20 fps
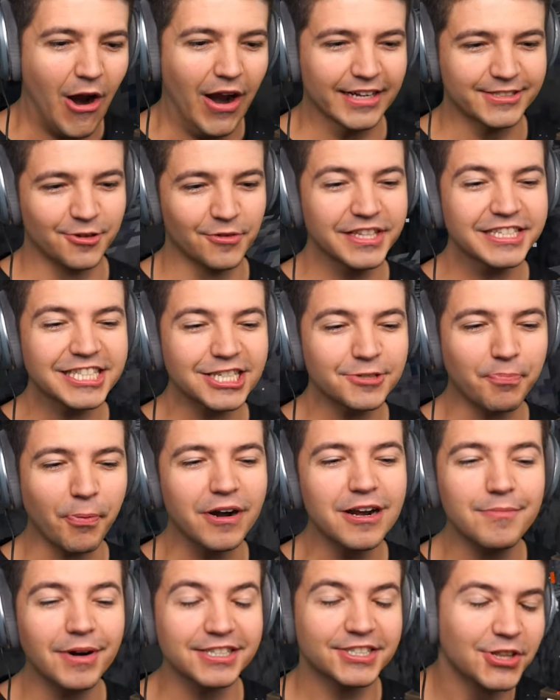All right, so this is
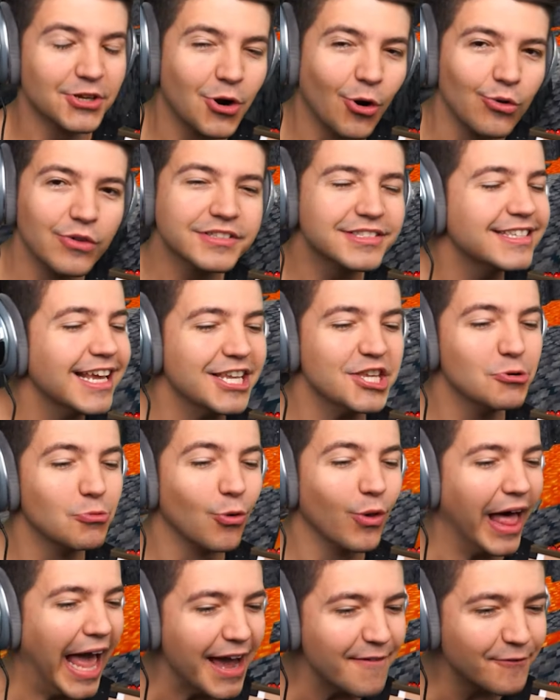pretty much the coolest thing you
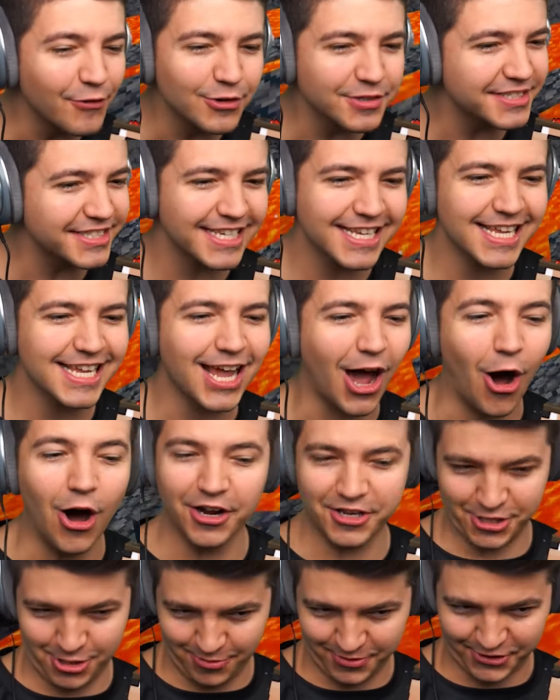will ever see
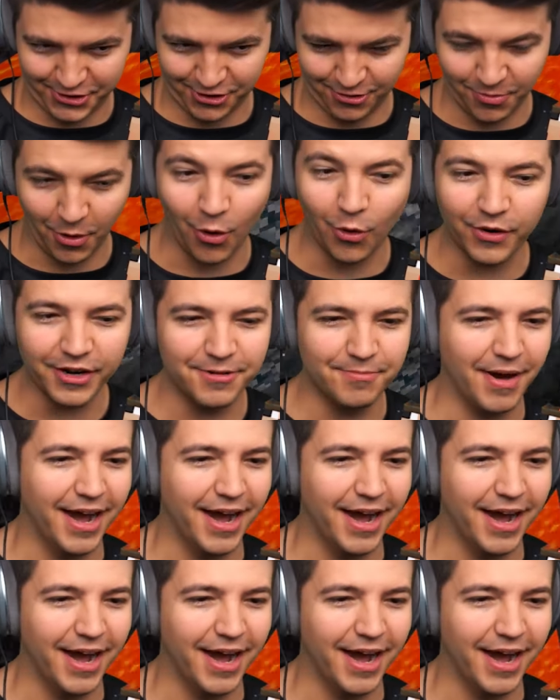on YouTube or in